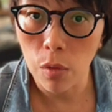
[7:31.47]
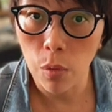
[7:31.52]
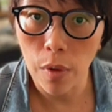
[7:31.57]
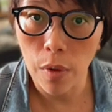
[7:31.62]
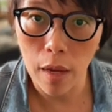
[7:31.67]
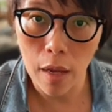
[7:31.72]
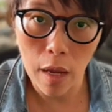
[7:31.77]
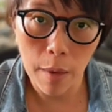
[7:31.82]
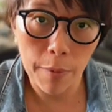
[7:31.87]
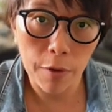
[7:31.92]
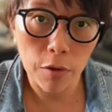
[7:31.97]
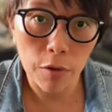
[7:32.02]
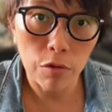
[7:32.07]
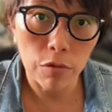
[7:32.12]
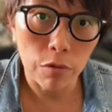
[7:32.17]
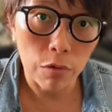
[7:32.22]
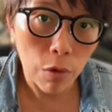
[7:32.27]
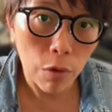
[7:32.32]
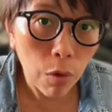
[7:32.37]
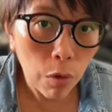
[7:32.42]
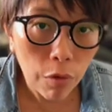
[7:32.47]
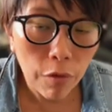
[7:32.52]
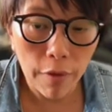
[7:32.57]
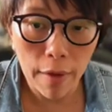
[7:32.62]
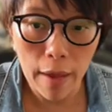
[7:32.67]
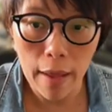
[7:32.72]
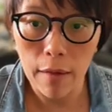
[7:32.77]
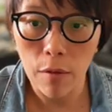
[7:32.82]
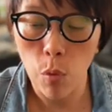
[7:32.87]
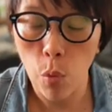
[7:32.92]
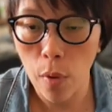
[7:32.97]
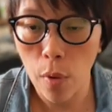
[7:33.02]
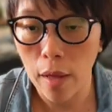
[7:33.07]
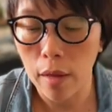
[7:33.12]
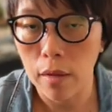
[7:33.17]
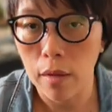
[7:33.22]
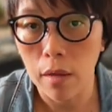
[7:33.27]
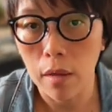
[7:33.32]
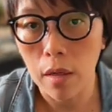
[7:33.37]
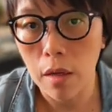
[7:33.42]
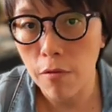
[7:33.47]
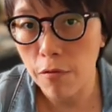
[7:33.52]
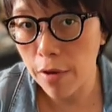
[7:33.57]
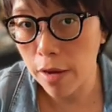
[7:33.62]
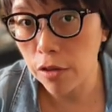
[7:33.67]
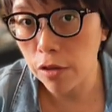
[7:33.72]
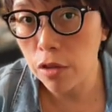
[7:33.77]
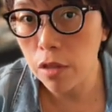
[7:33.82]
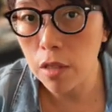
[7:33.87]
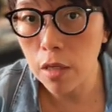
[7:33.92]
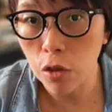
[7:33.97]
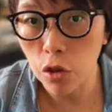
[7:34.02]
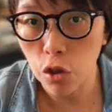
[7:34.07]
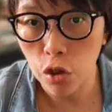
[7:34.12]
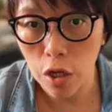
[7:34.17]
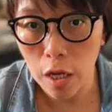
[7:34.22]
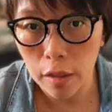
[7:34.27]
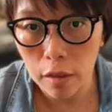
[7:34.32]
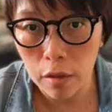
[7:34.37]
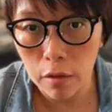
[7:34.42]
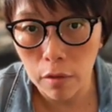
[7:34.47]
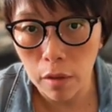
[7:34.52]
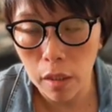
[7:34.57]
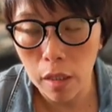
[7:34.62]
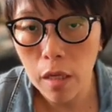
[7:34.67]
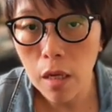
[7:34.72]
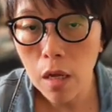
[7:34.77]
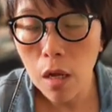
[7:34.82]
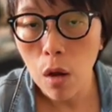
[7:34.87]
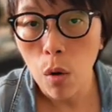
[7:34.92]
we are able to know that whether investors are generally